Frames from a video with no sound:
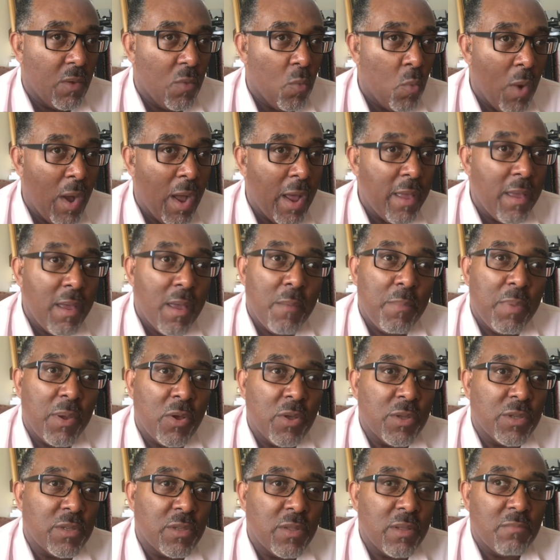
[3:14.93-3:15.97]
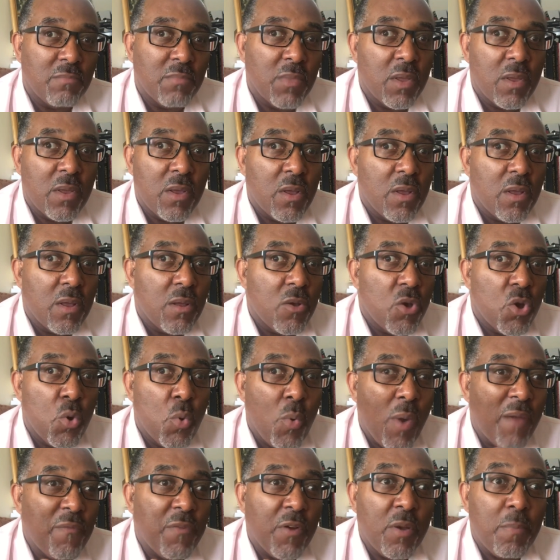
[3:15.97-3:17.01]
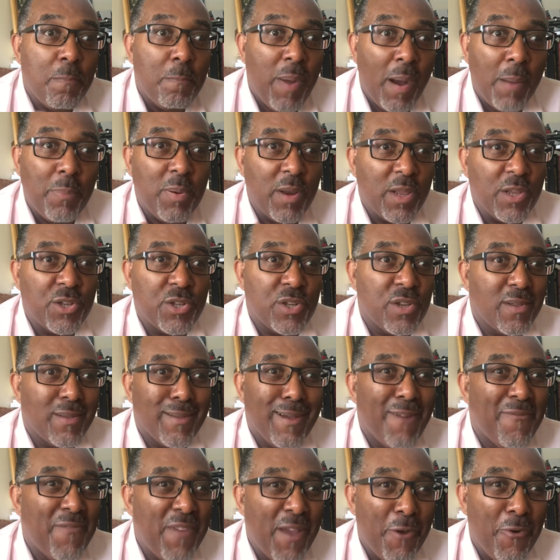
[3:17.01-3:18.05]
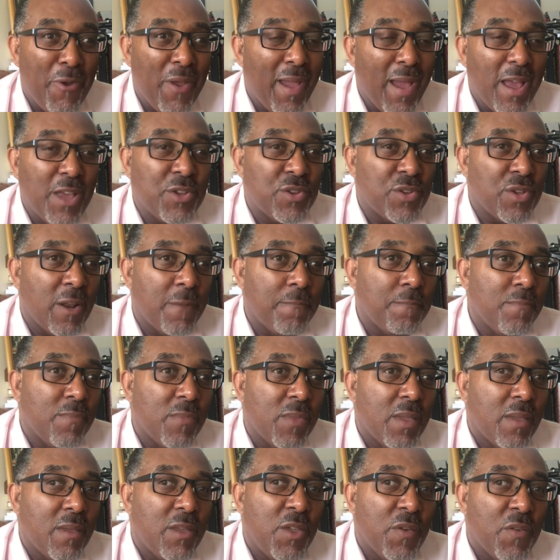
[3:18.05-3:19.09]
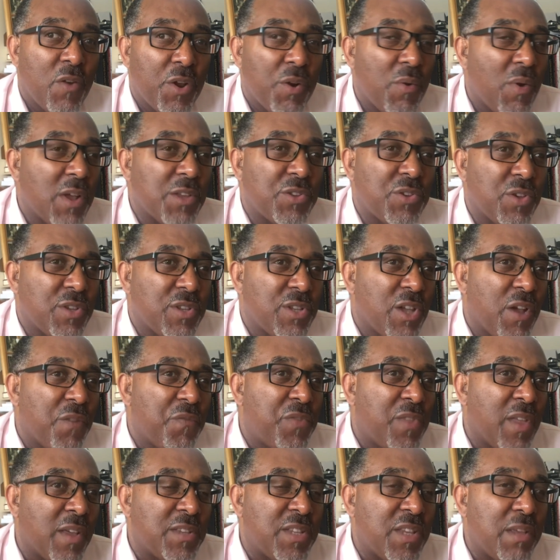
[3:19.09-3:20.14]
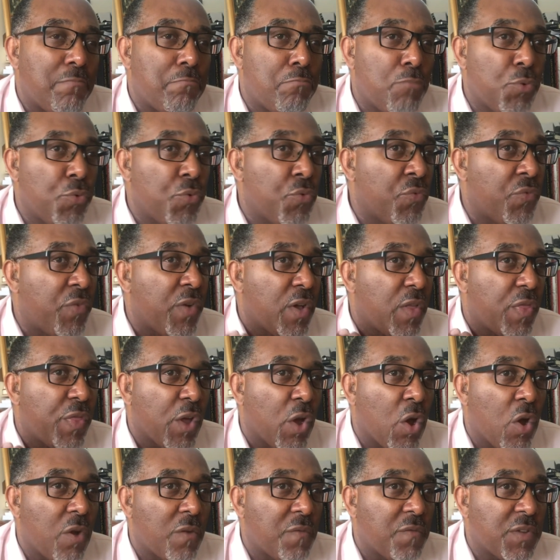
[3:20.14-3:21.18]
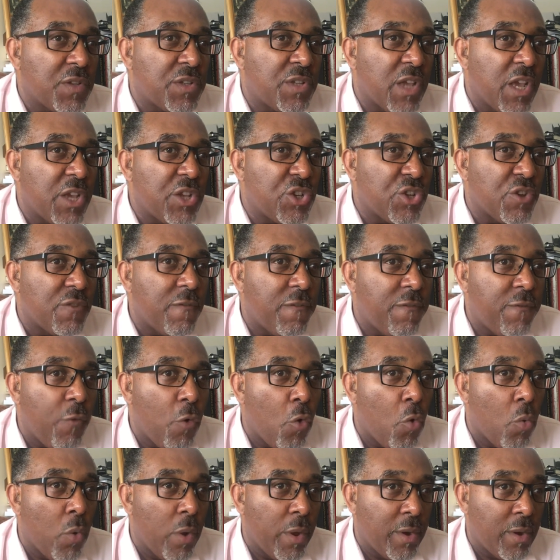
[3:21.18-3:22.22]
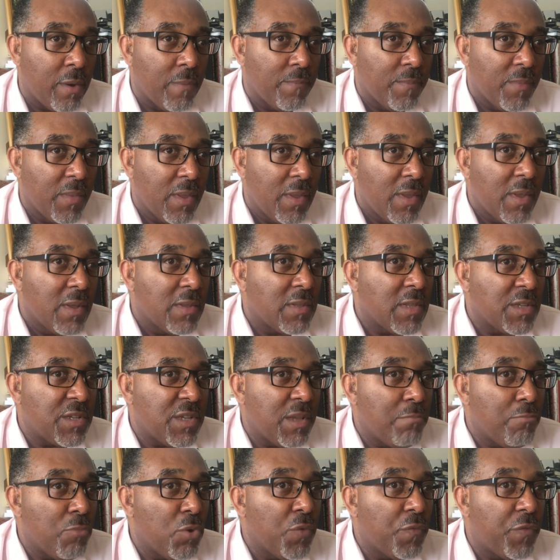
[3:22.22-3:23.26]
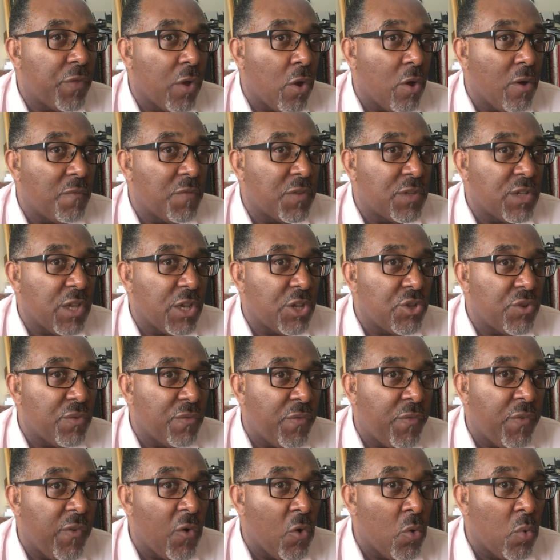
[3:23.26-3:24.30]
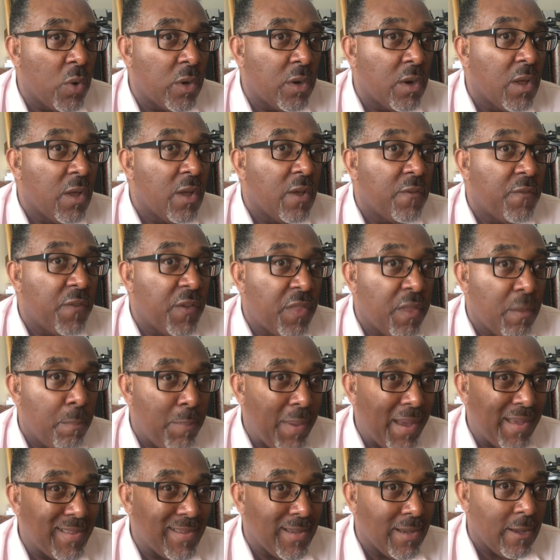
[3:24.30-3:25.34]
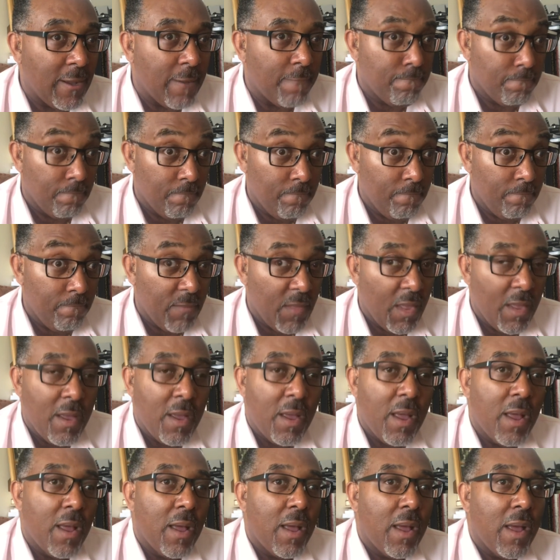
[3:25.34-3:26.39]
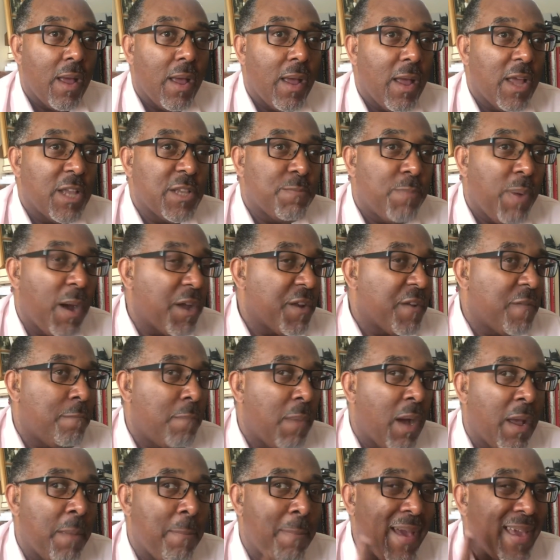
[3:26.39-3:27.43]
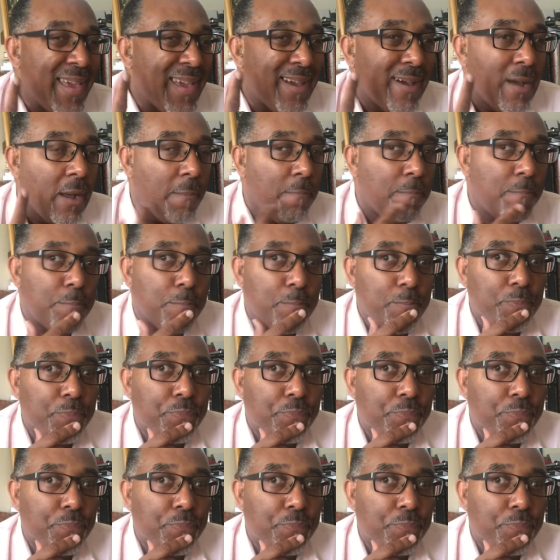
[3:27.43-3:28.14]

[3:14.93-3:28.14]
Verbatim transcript: Why? Because whoever publish a variation, you've got to ask yourself, does it move the conversation forward? Does it move the conversation forward for the better? It's part of my makeup.